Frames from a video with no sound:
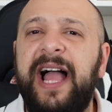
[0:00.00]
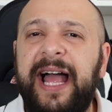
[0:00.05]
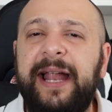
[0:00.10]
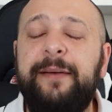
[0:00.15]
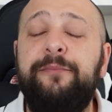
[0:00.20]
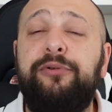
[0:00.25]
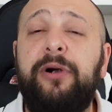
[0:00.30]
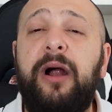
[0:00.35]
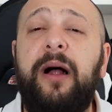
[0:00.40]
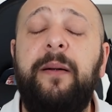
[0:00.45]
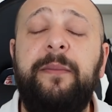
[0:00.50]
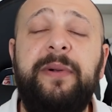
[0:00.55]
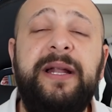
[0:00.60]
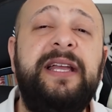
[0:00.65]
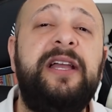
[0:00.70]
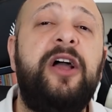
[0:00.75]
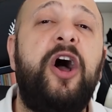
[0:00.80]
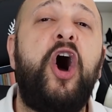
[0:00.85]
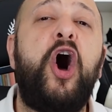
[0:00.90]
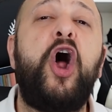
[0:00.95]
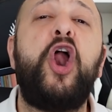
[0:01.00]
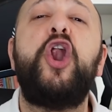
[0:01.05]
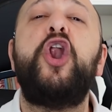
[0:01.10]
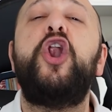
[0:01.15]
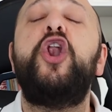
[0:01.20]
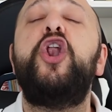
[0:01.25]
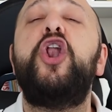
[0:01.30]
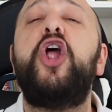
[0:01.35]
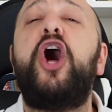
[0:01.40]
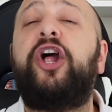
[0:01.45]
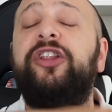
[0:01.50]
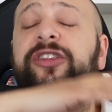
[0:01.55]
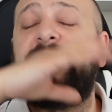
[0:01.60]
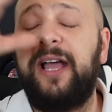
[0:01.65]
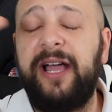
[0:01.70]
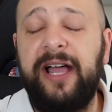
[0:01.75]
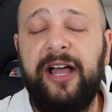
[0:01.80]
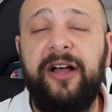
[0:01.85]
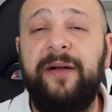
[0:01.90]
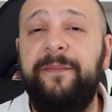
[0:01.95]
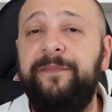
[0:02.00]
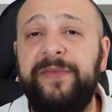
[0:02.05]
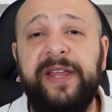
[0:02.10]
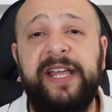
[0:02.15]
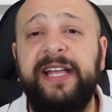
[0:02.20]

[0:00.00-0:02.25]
and probably a lot uh,